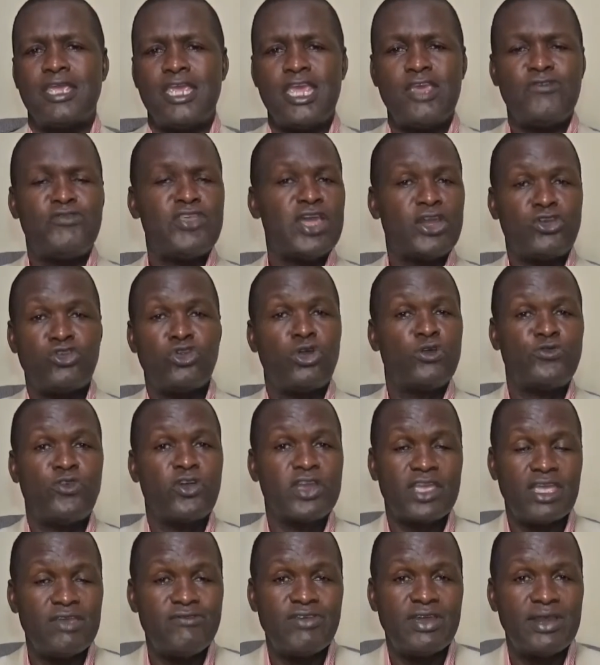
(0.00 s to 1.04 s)
If he had not
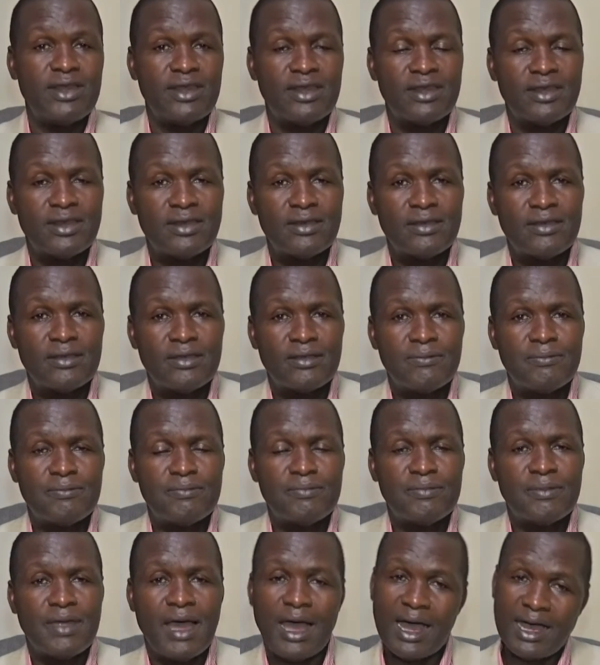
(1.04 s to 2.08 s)
forgiven
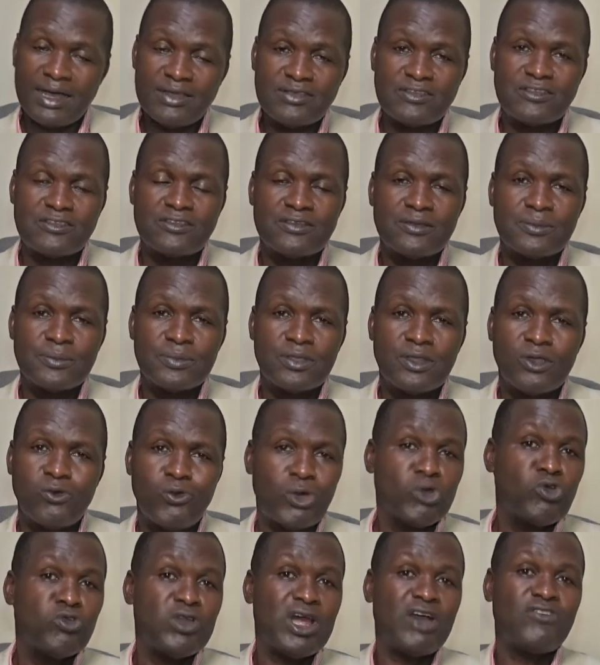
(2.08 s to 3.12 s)
us,
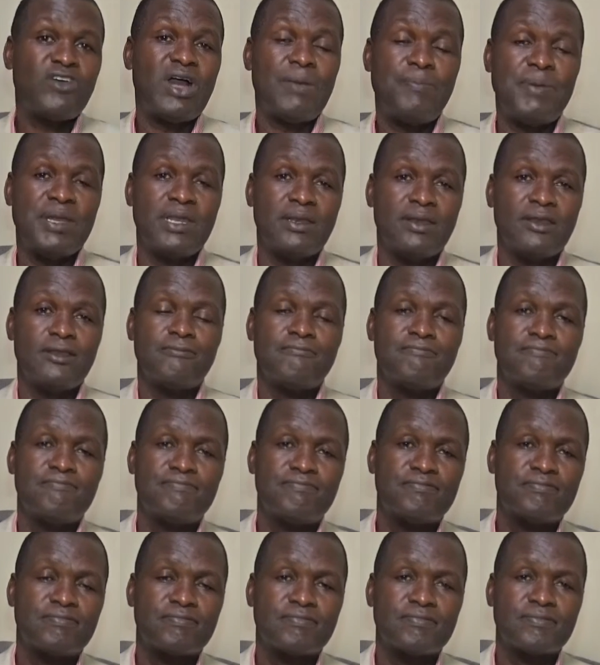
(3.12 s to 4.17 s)
what would have happened?
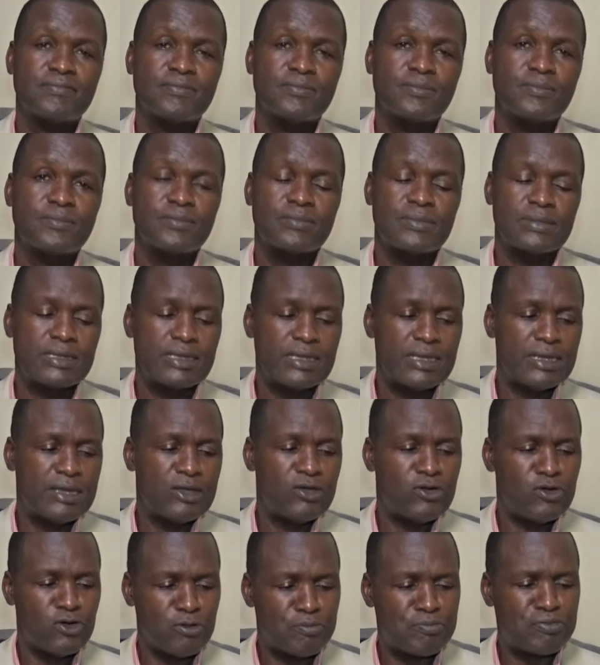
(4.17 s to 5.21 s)

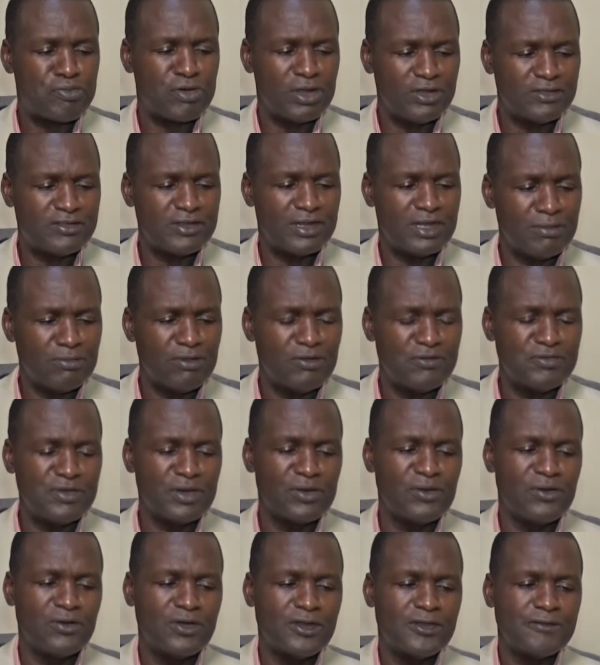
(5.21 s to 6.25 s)
Oh, praise the name of the
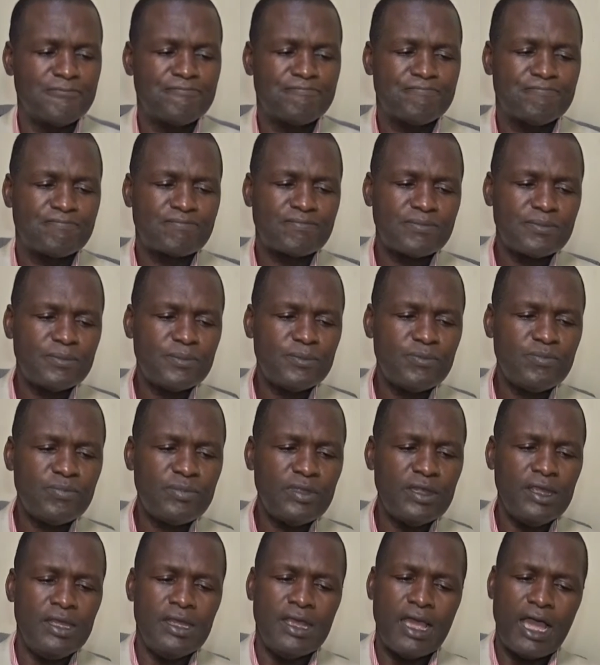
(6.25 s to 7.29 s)
Lord.
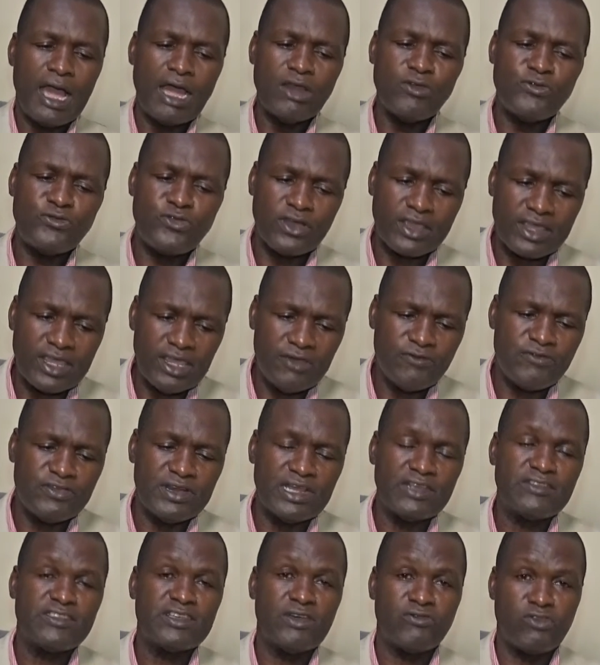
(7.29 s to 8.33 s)
And
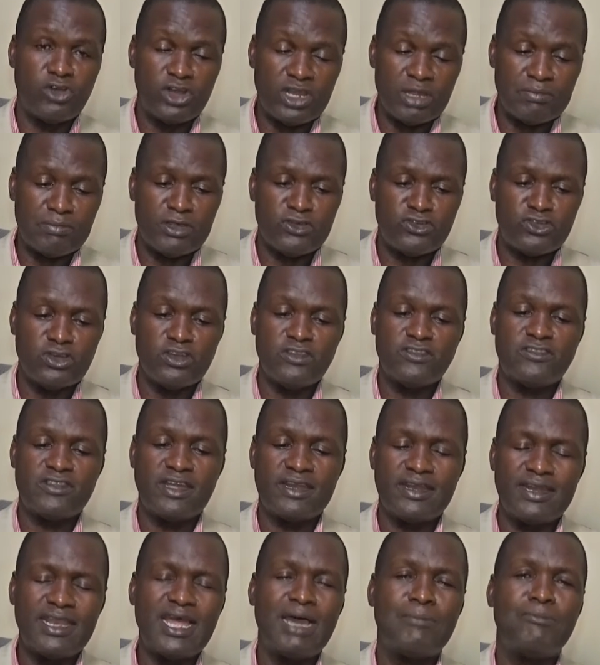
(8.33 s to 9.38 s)
forgiveness, I've already mentioned, is the
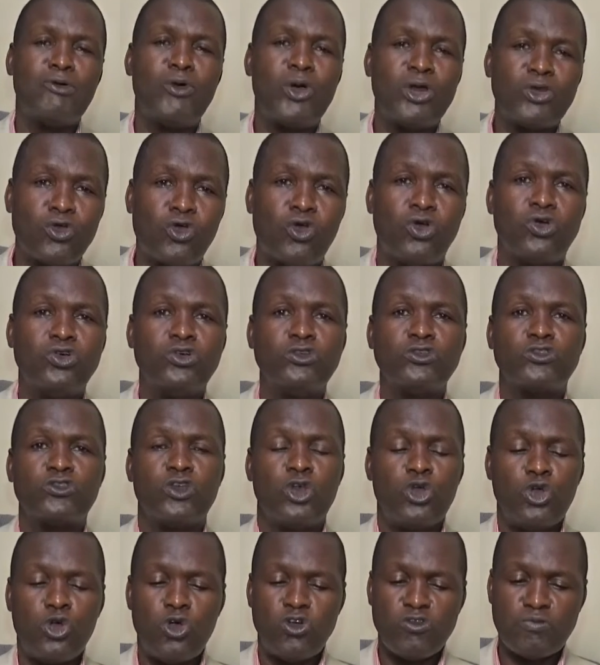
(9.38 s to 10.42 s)
number one cause
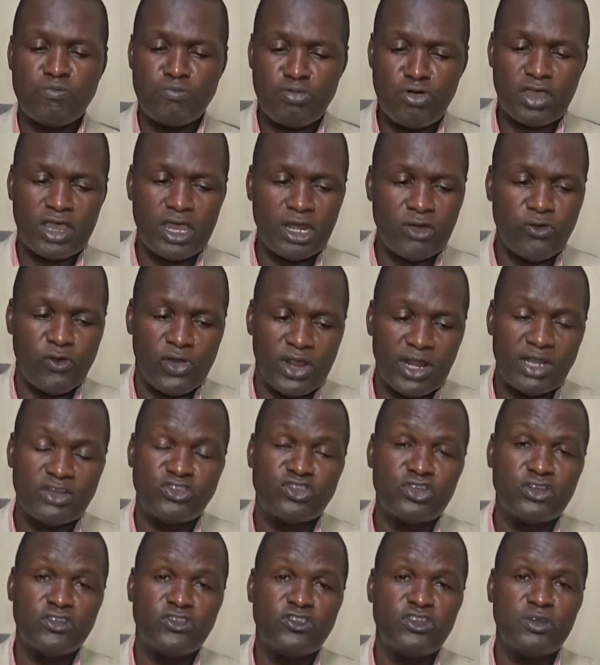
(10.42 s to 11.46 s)
of broken
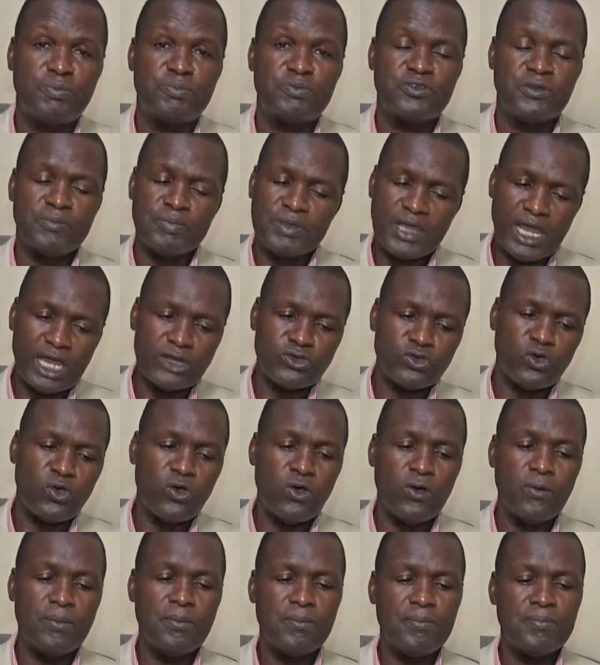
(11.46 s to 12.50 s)
relationships at
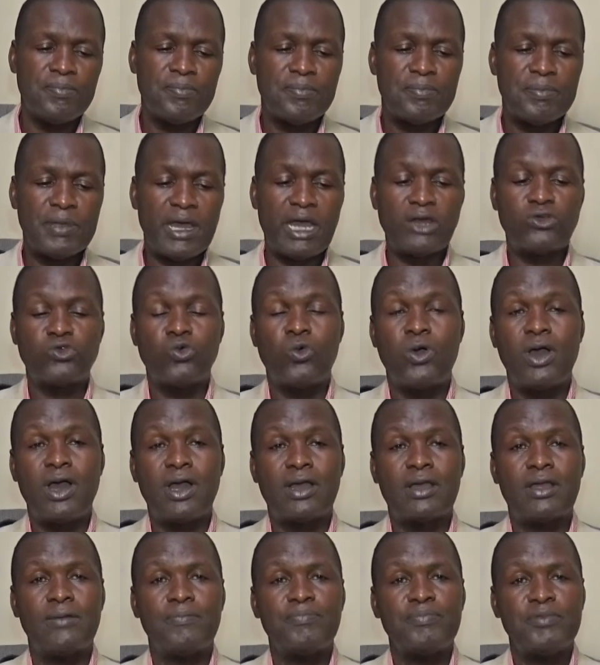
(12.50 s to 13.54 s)
home, at
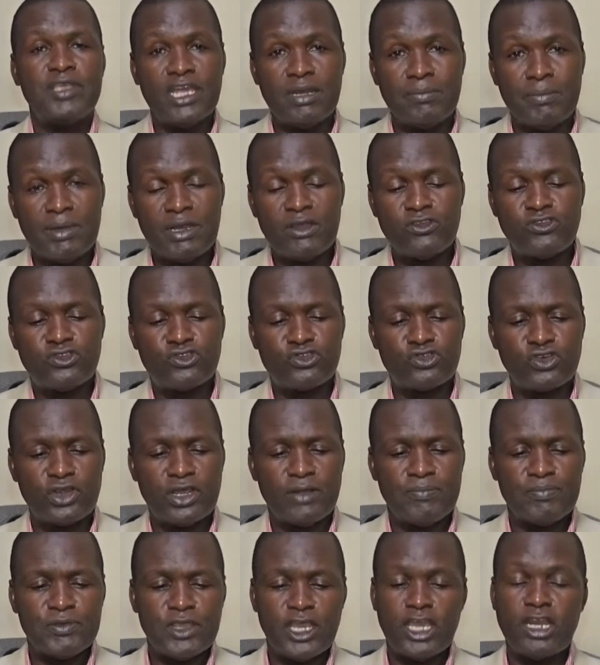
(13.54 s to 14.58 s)
work, in
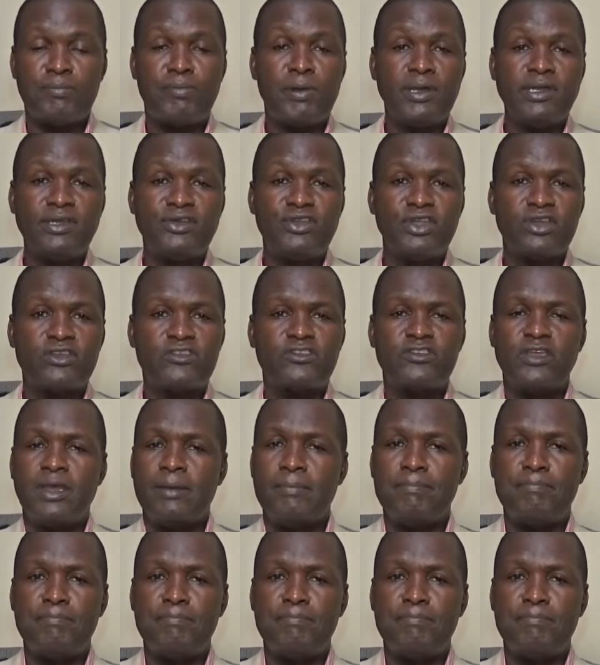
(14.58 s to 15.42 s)
ministry, in politics,